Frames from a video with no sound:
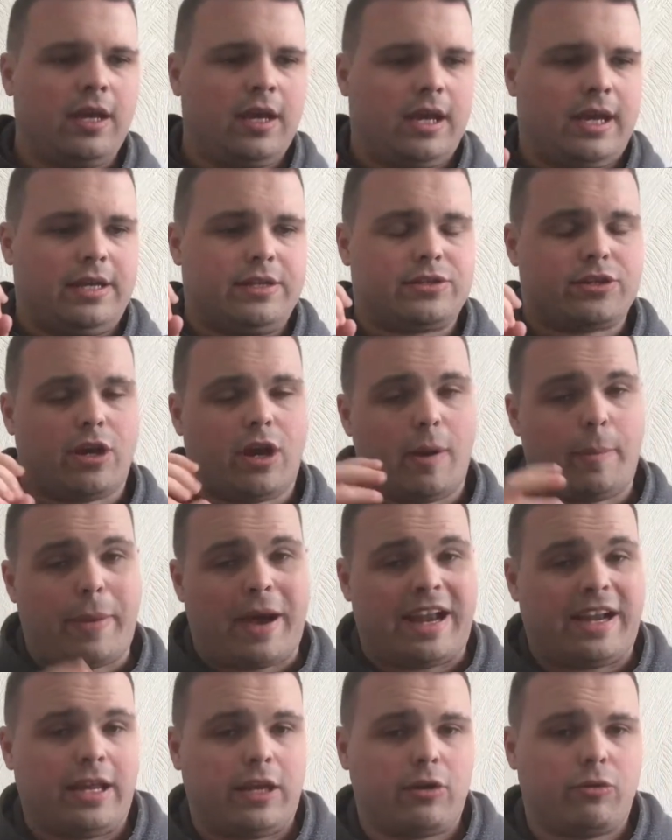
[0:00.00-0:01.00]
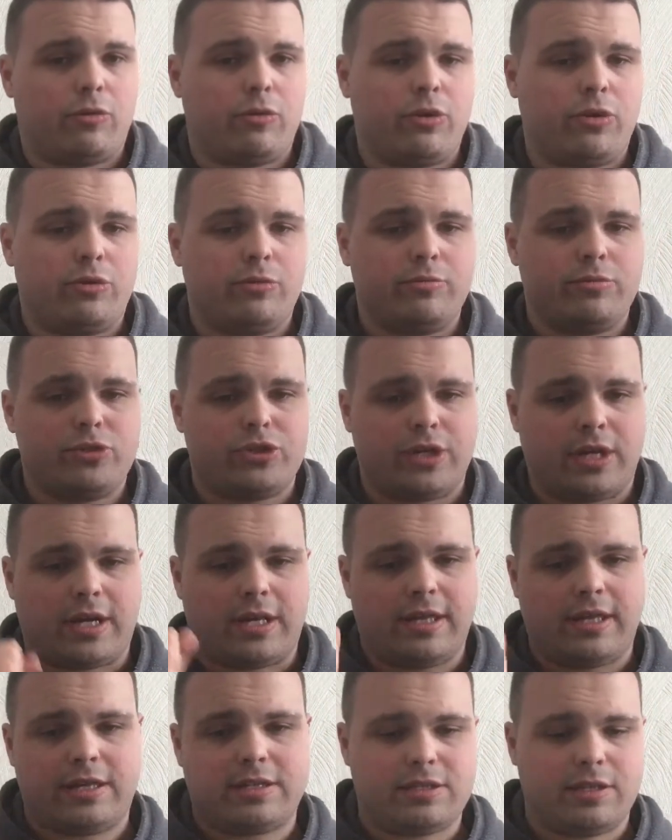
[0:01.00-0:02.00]
It's got a panic room. She
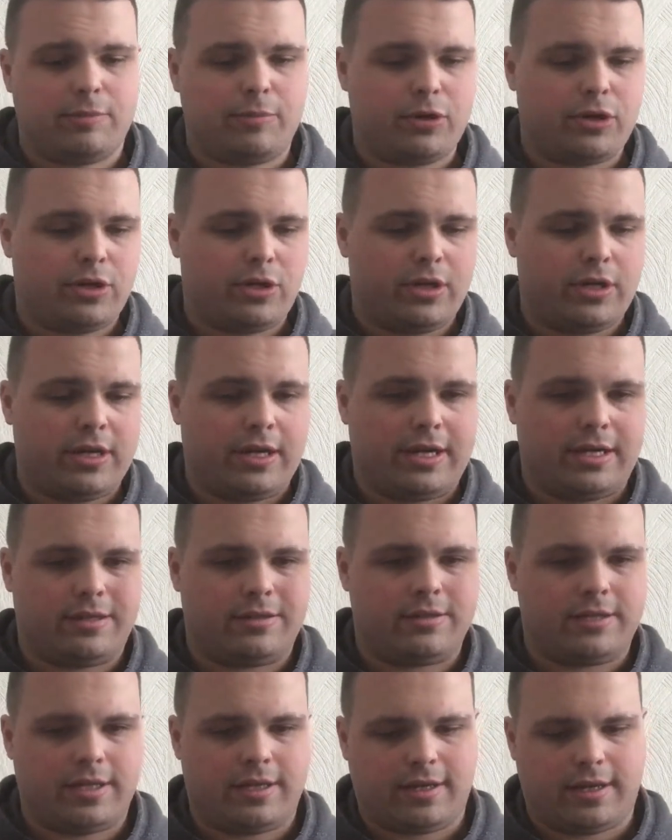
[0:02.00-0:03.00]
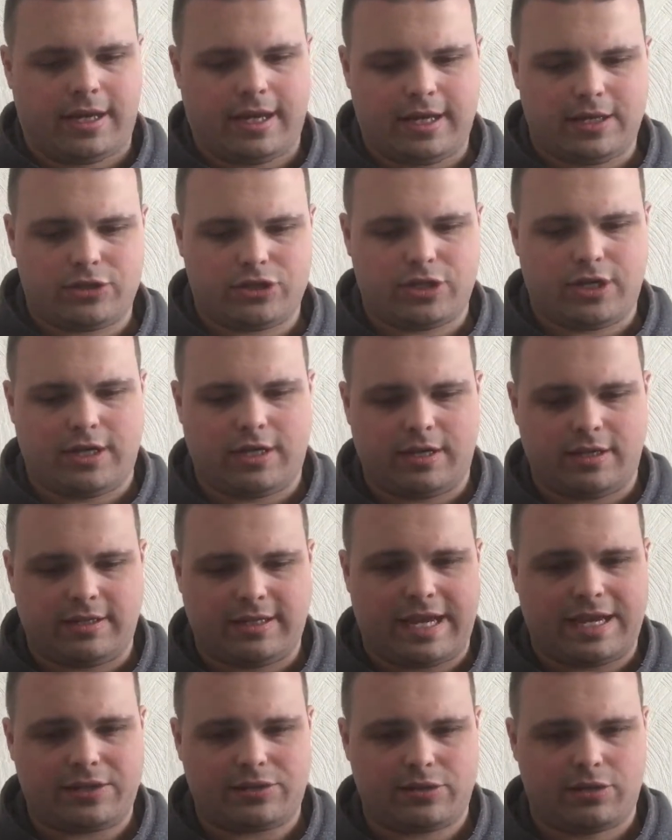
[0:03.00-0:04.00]
clicks a button and her kitchen
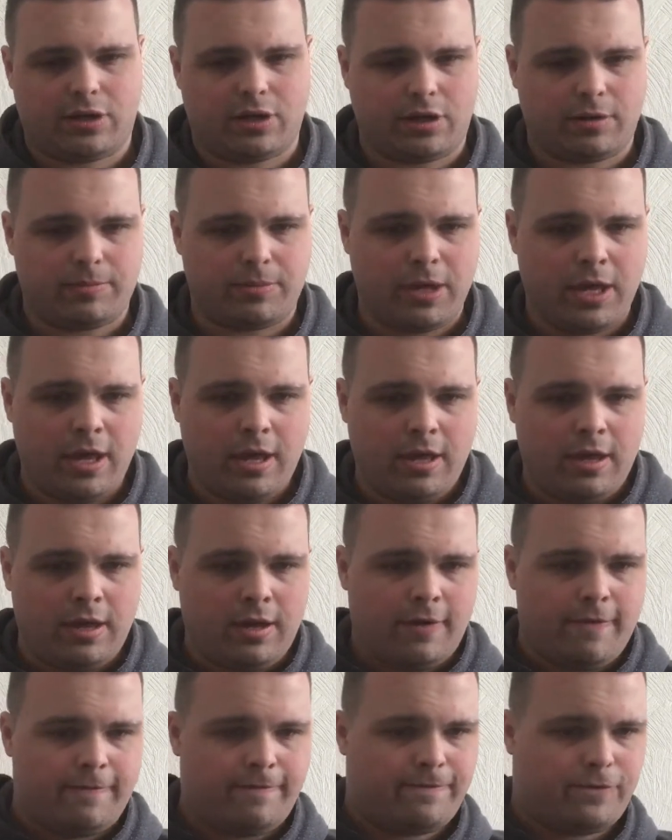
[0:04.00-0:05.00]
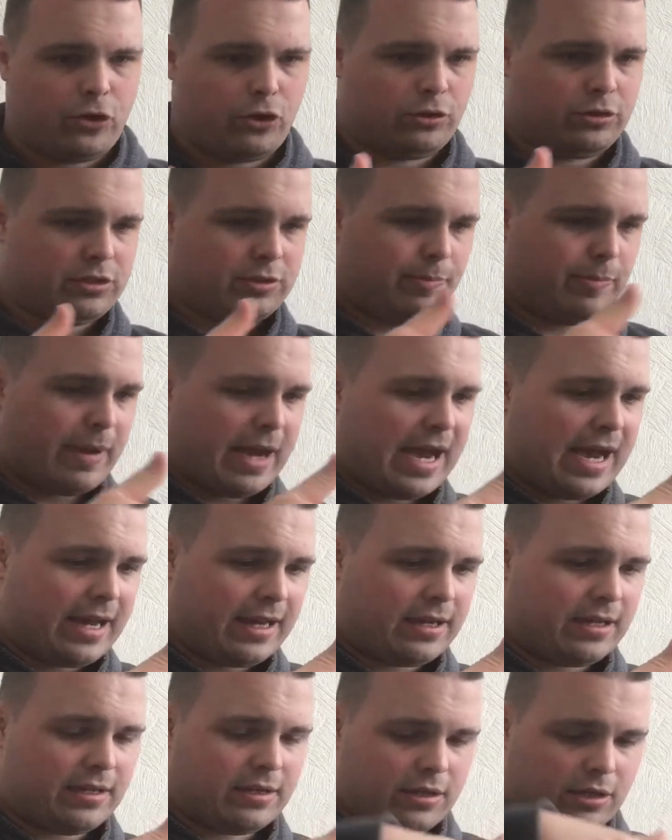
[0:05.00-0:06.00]
desktop folds
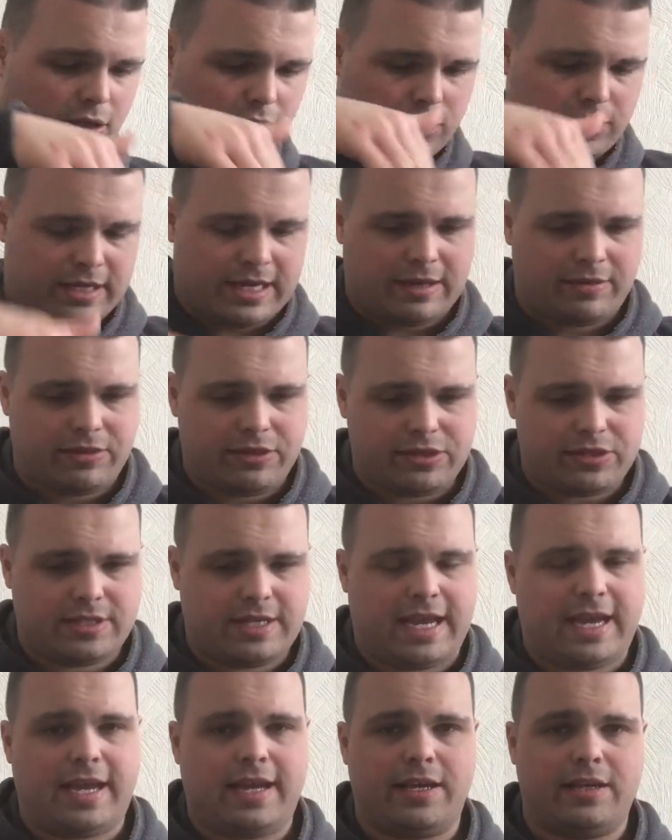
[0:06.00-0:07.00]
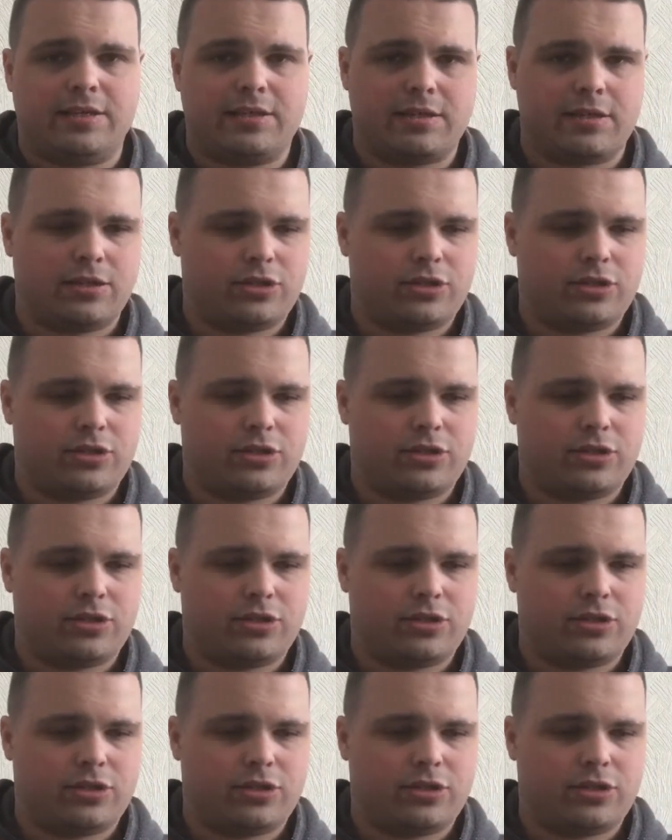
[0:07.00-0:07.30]
back, go down the stairs.